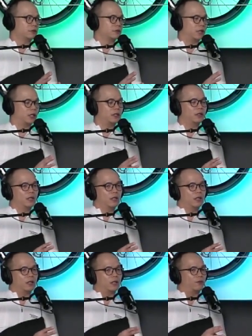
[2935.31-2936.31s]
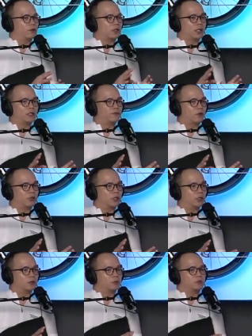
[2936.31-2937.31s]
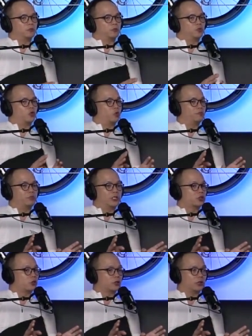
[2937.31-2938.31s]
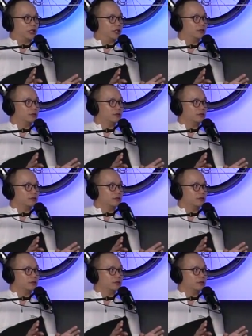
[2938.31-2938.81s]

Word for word: Okay? If you can't afford it, don't be salty.